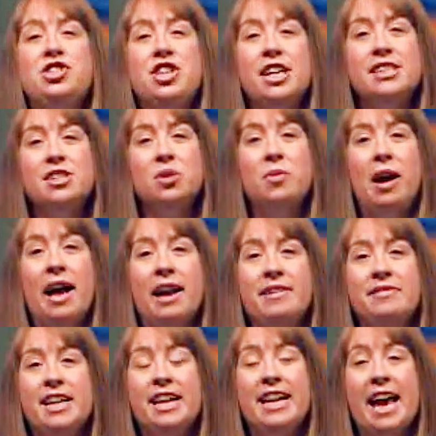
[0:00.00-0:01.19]
just arrived
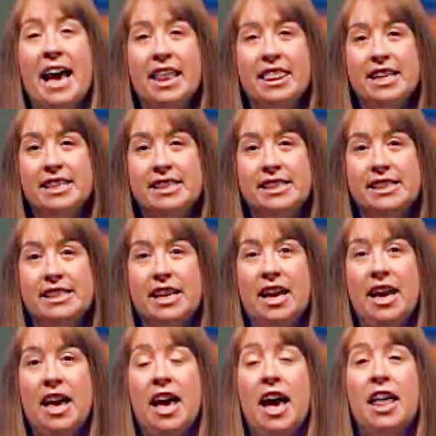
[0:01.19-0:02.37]
in Athens.
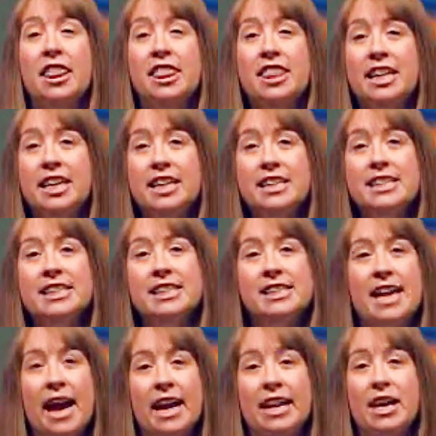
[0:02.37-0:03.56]
Athenian
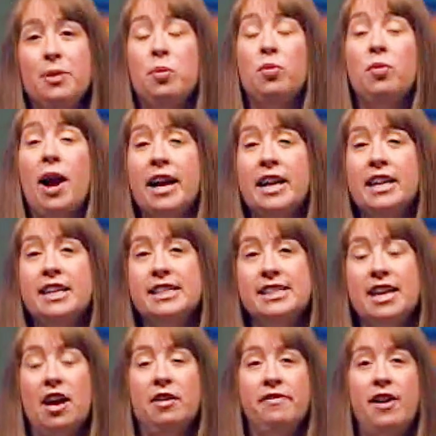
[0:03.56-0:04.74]
society prided
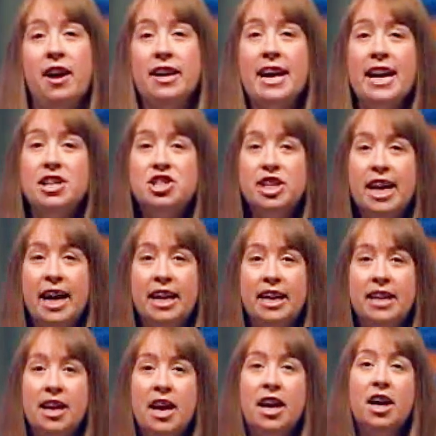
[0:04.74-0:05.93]
itself on educated
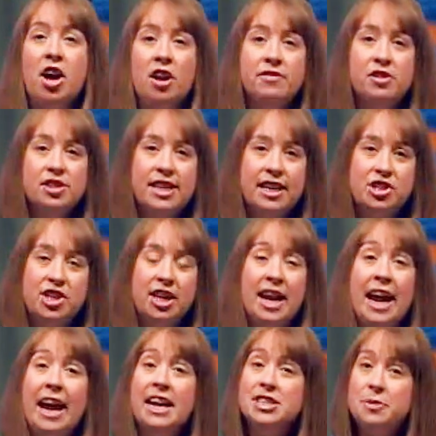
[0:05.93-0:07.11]
conversation
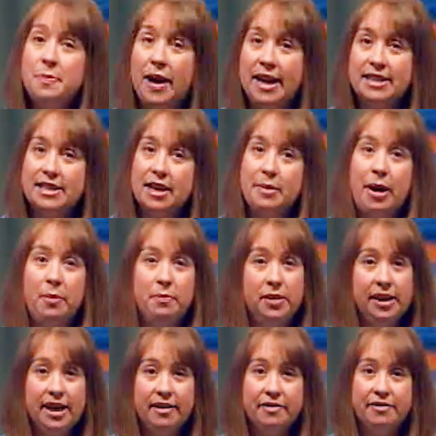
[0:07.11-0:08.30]
and debate about
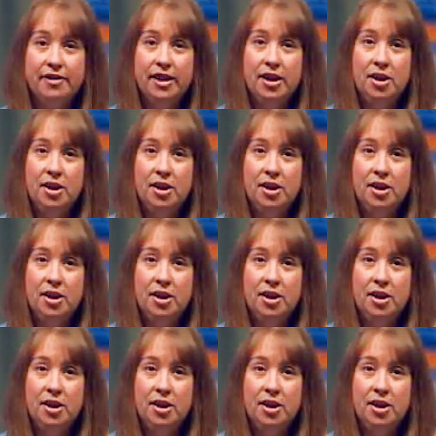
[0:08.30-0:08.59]
belief.